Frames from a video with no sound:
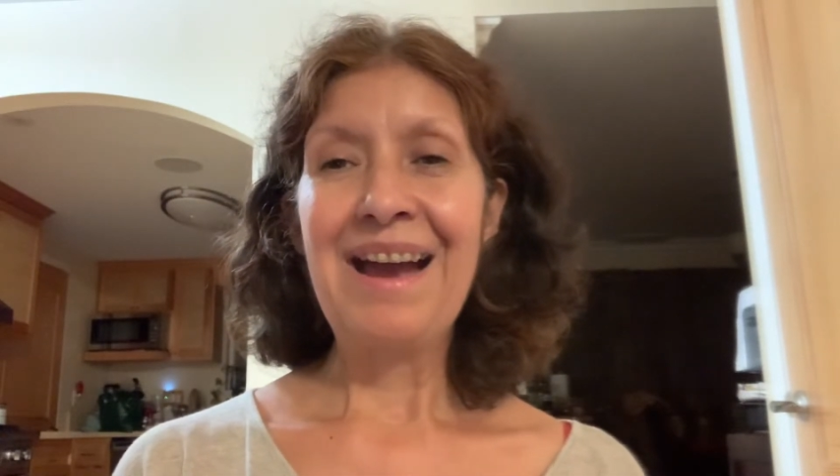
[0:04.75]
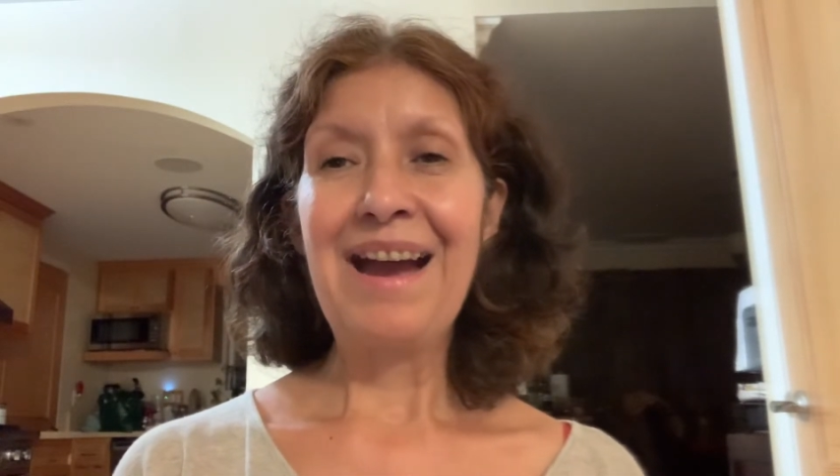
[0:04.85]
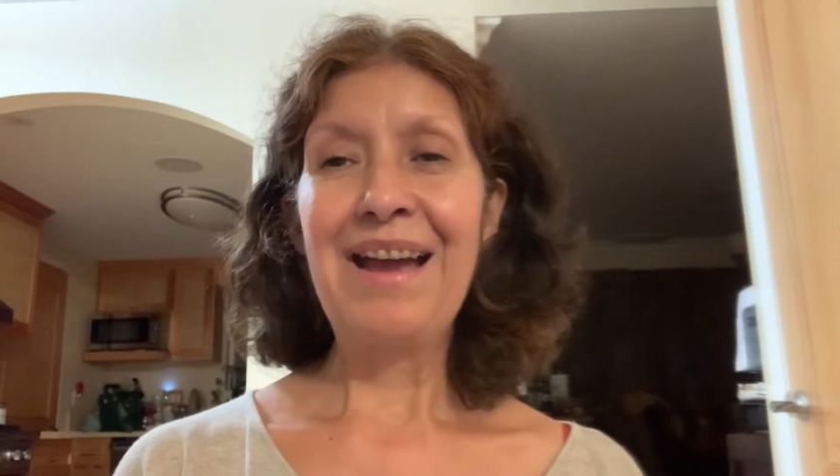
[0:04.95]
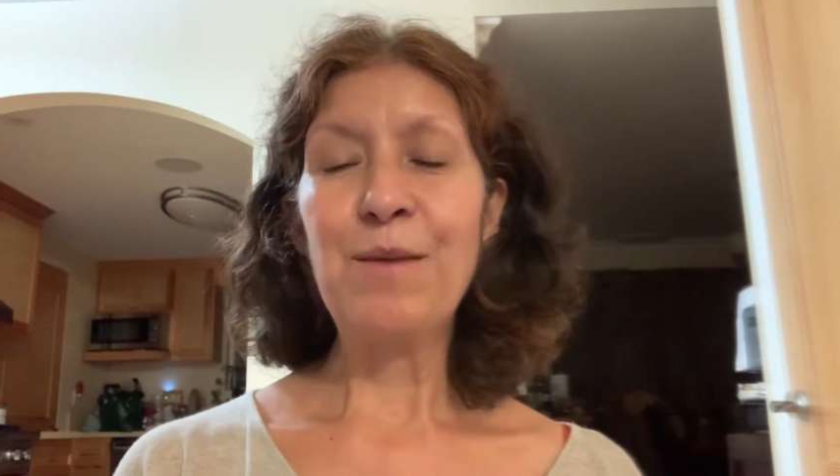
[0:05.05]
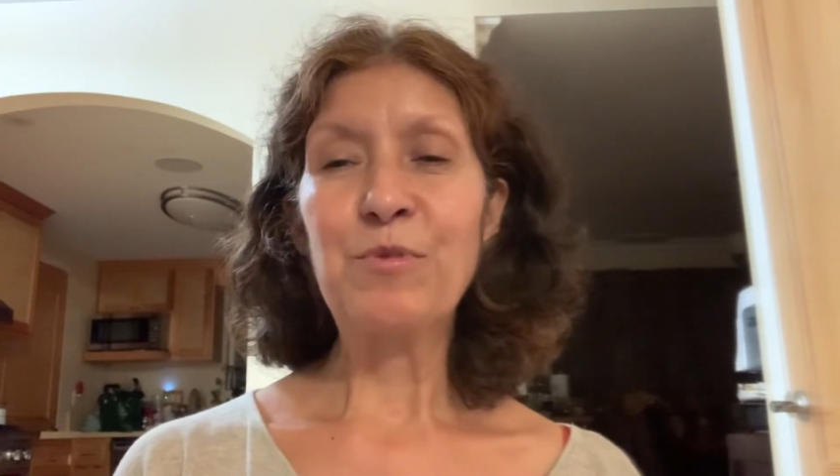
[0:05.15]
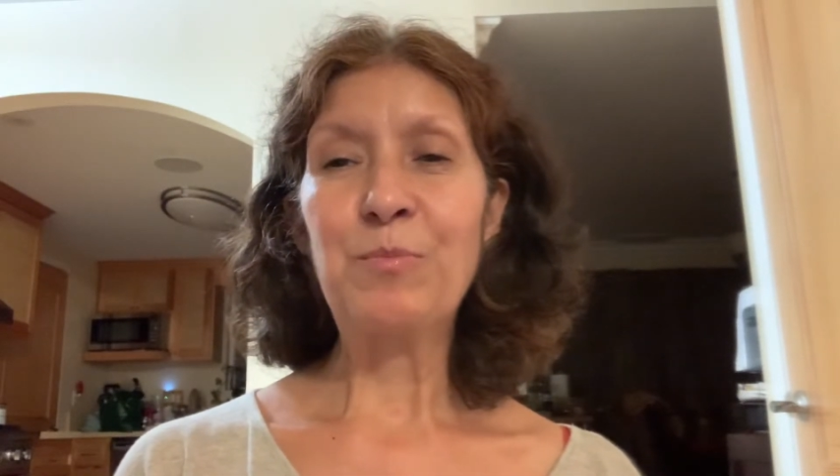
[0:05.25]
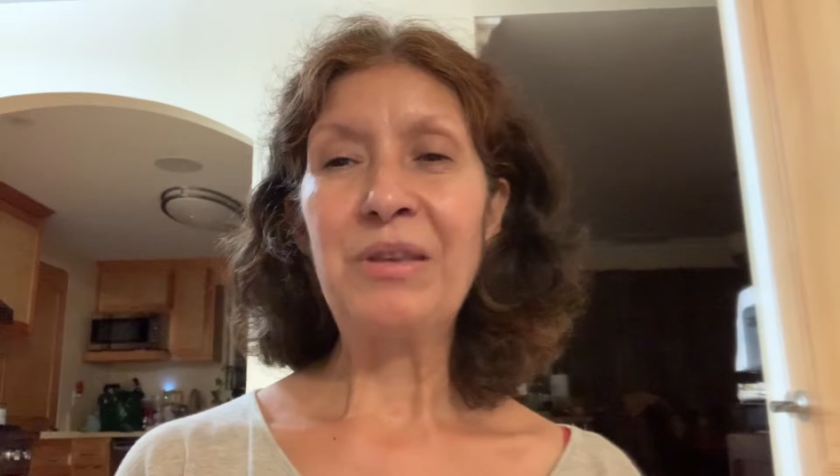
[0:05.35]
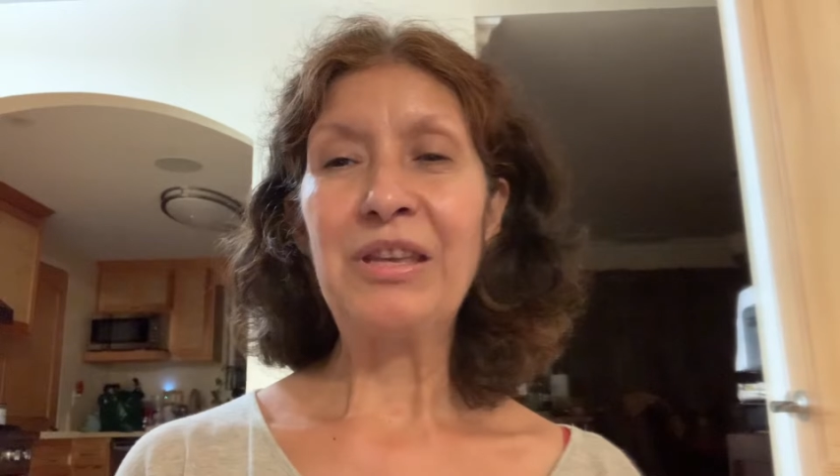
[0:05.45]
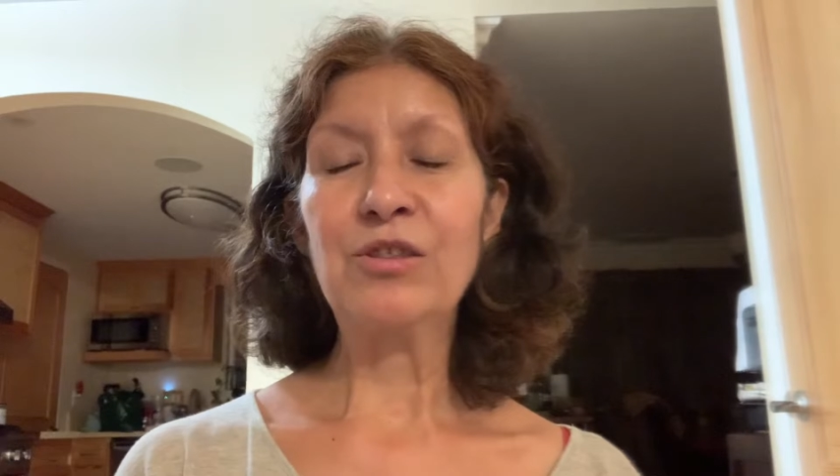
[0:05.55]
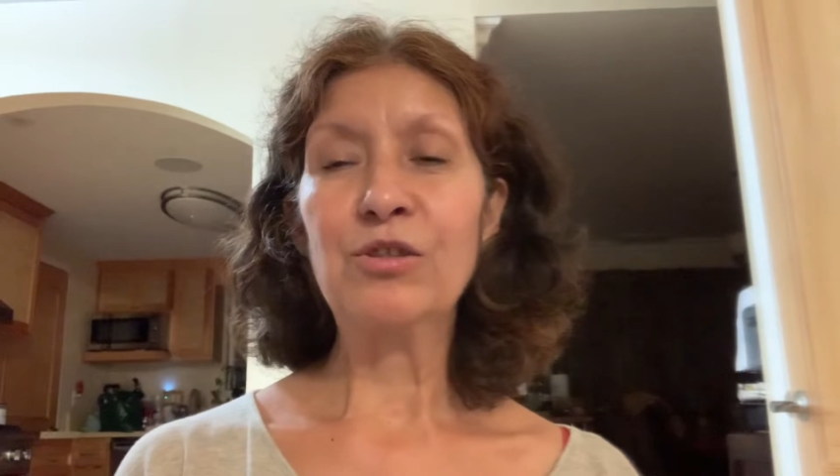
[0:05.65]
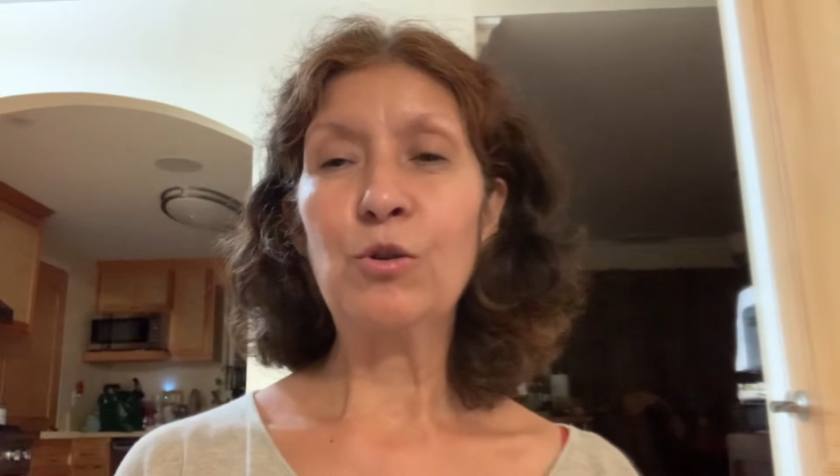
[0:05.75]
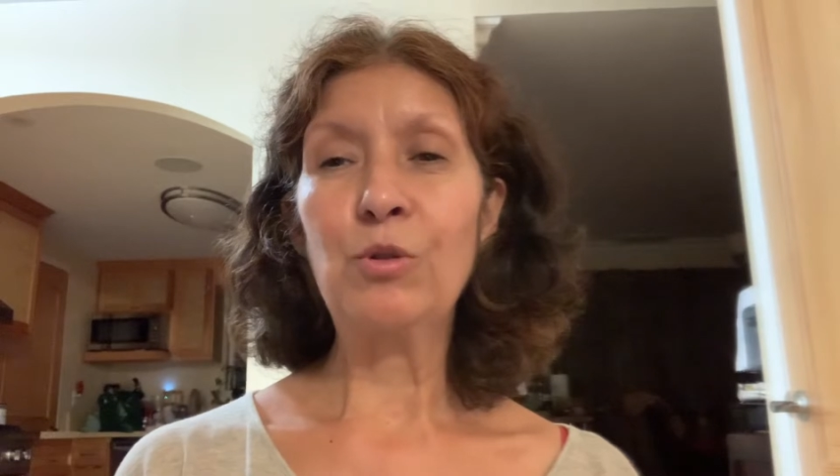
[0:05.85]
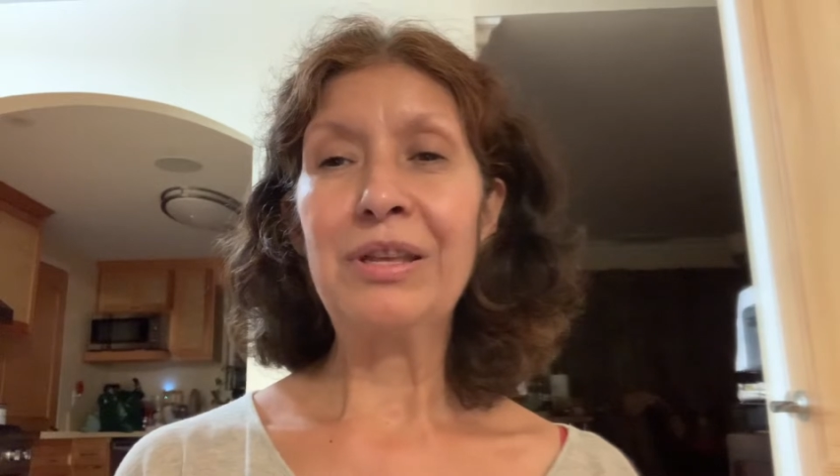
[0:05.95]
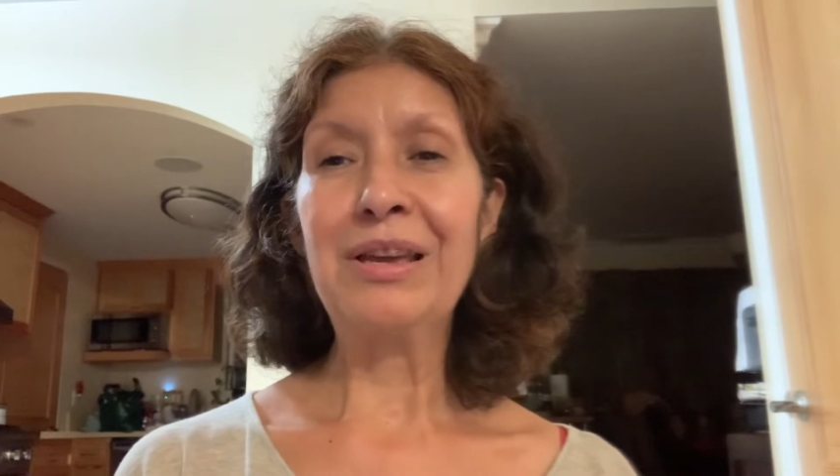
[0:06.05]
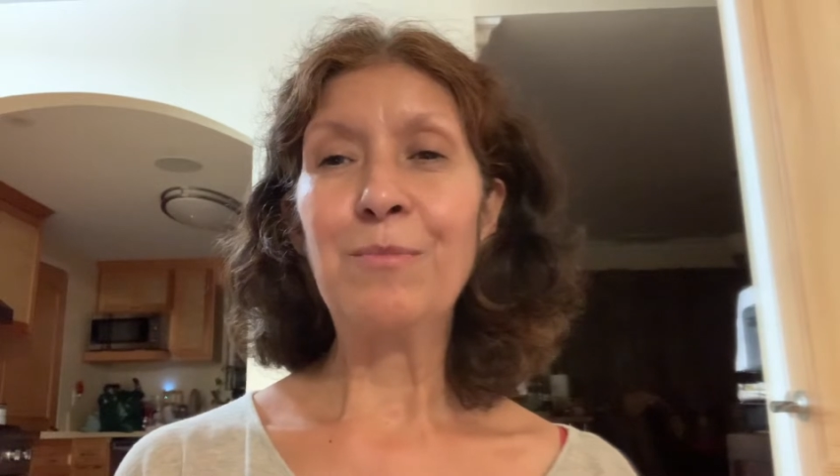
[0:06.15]
I am speaking
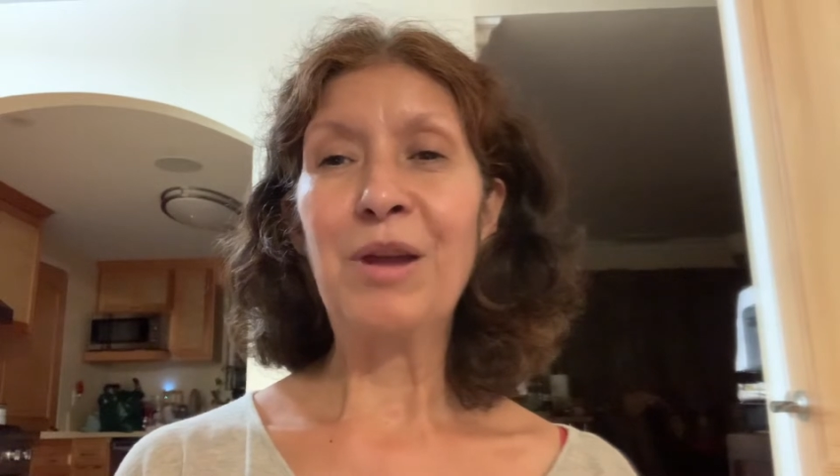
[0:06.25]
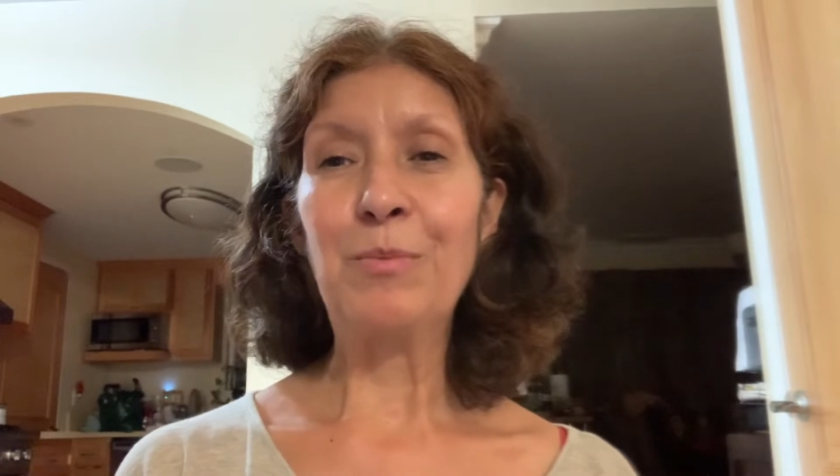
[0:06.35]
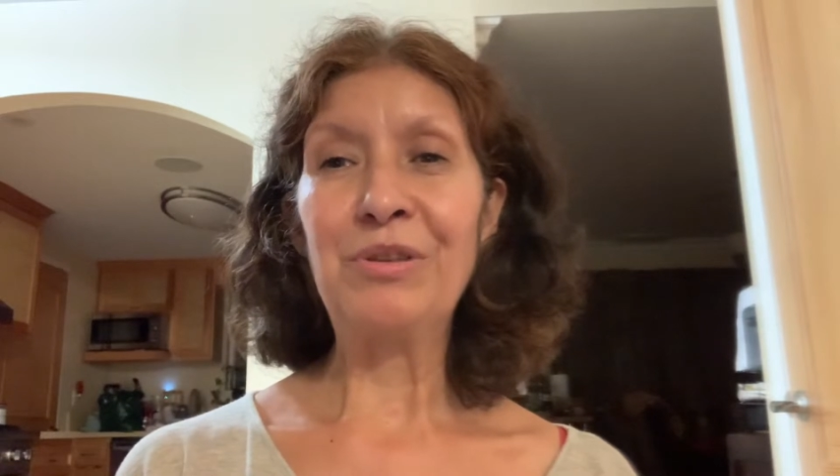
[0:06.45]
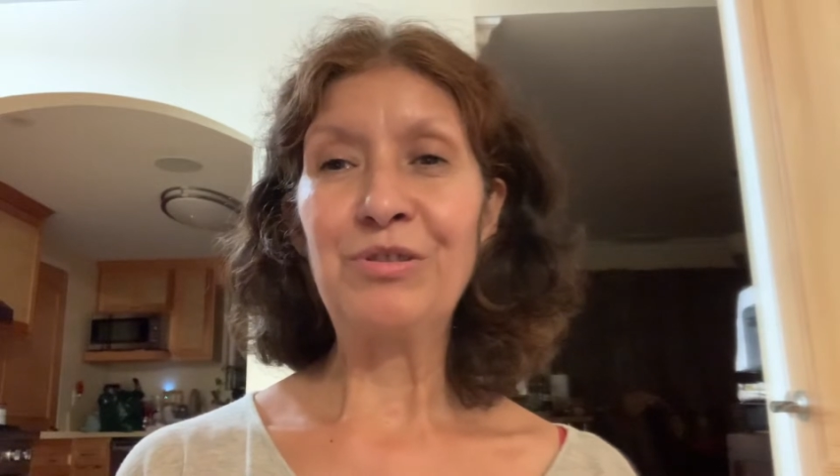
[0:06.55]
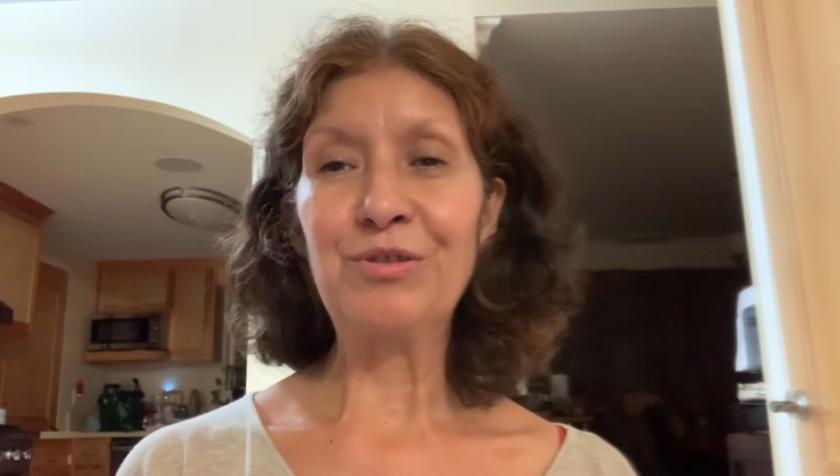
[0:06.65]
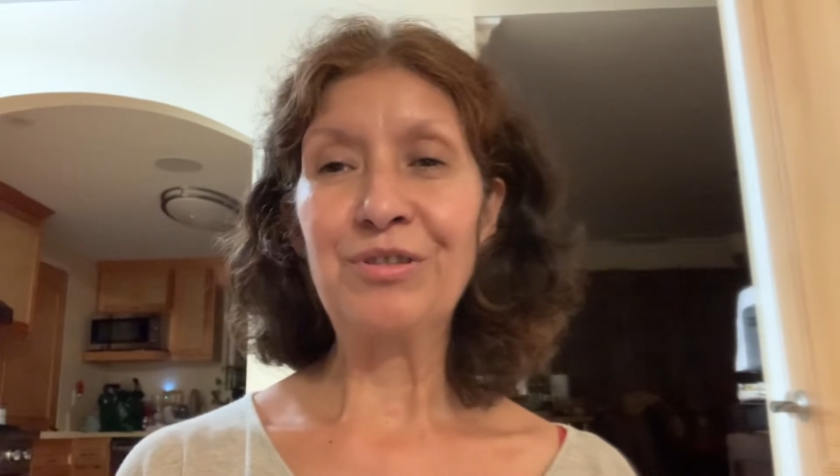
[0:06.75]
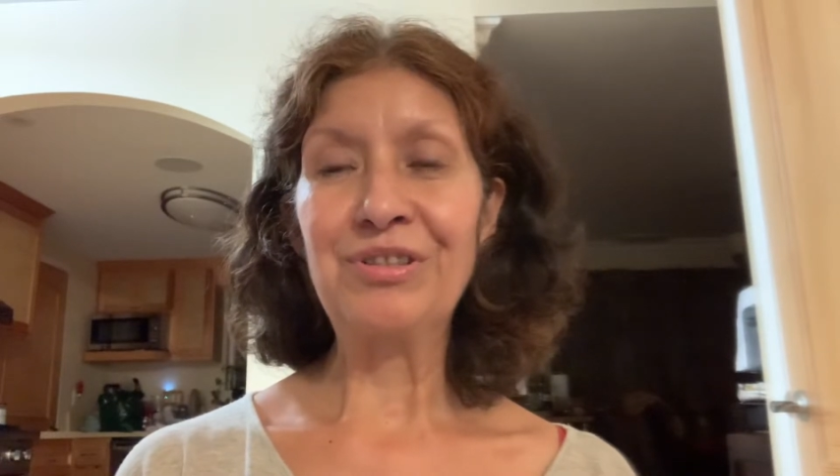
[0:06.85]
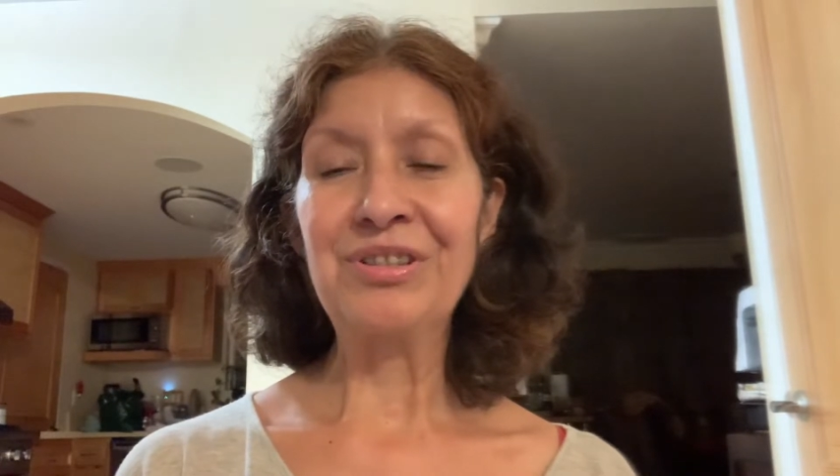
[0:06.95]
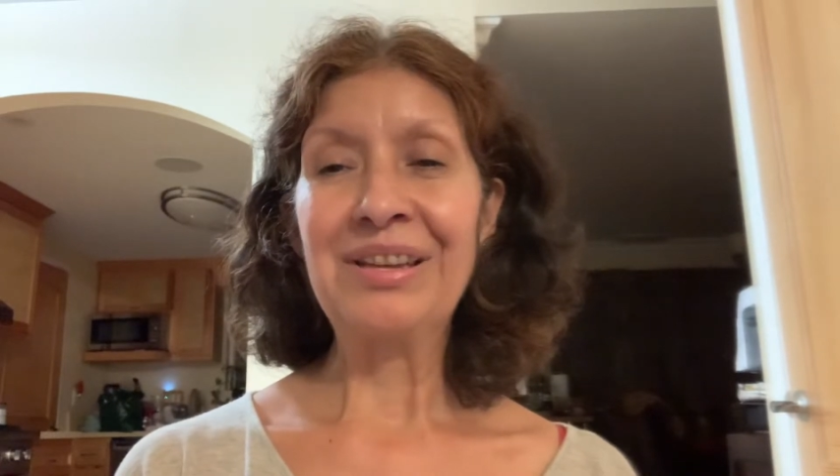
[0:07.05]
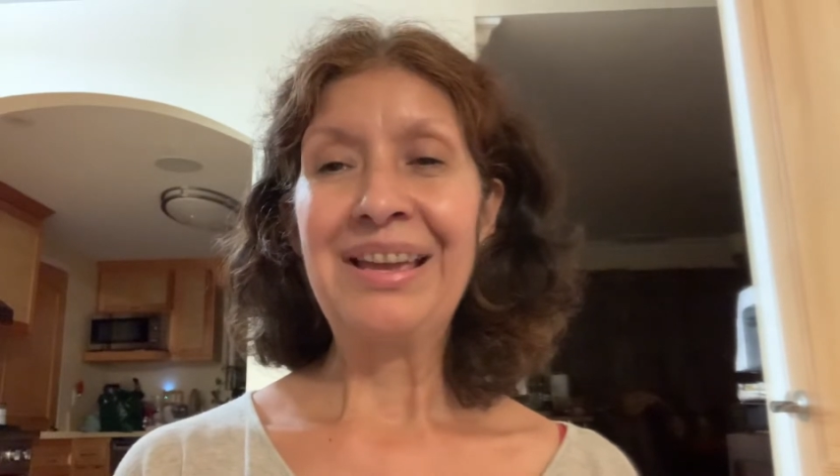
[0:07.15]
solely on my research